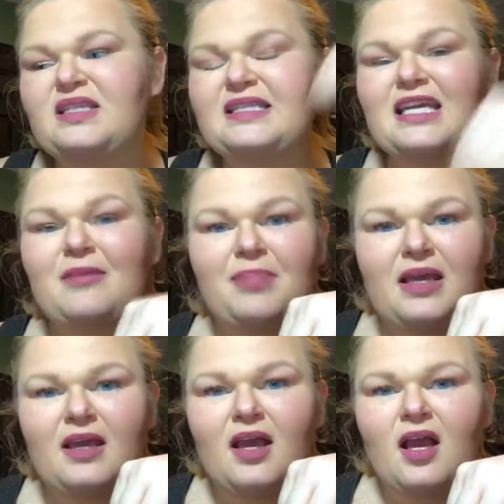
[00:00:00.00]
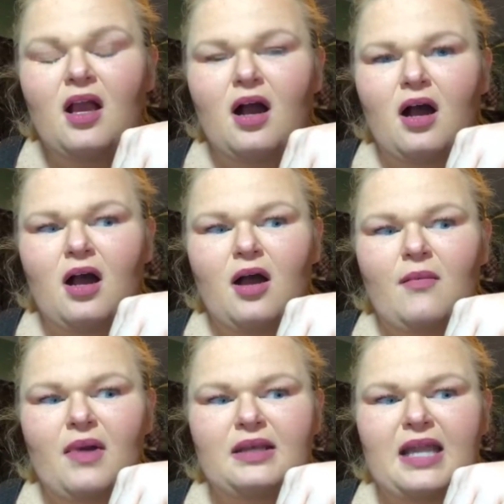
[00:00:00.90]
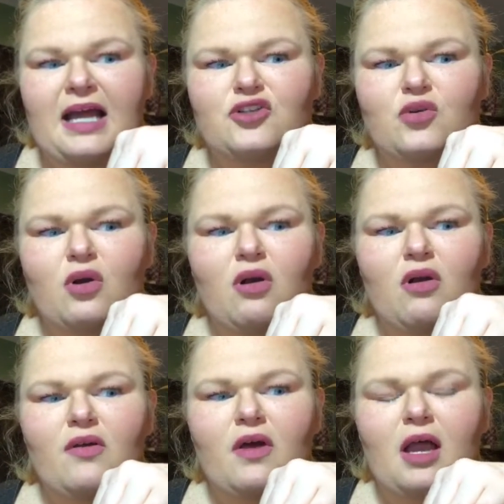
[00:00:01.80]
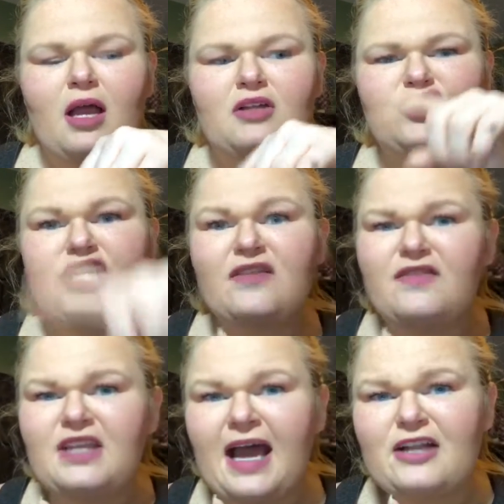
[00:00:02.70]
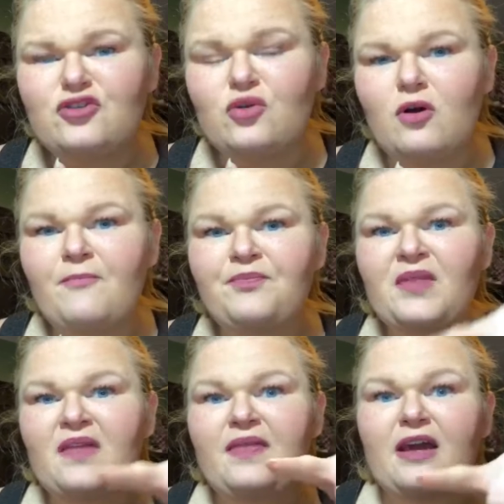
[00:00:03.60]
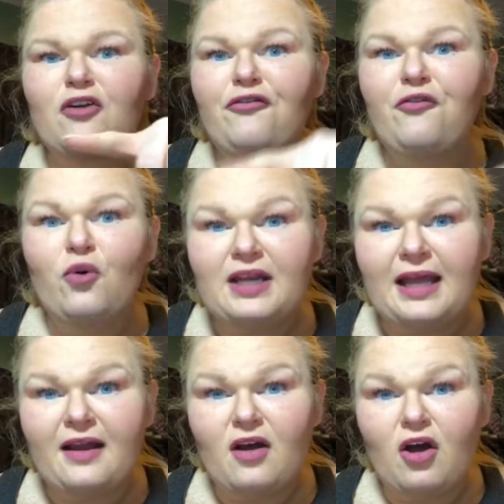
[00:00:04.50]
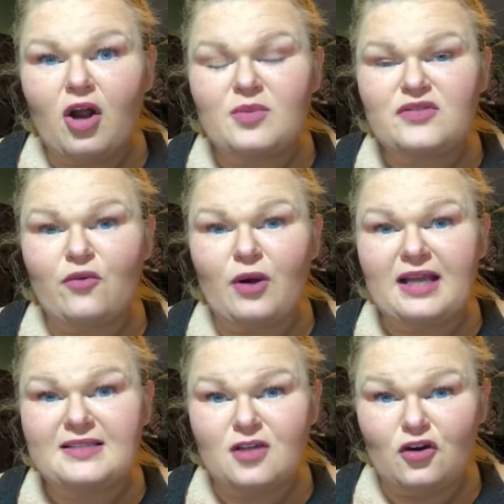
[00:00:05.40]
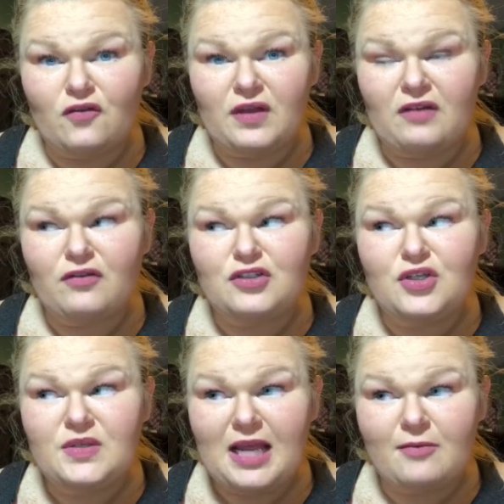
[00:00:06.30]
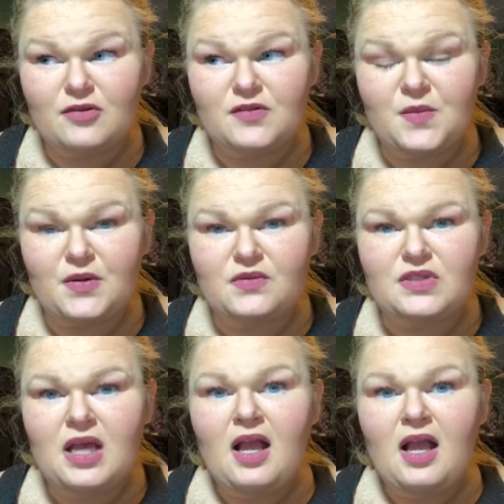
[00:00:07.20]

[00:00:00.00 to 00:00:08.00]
Skippy Natural, Jif Natural, they're 4 net carbs for a serving for 2 tablespoons.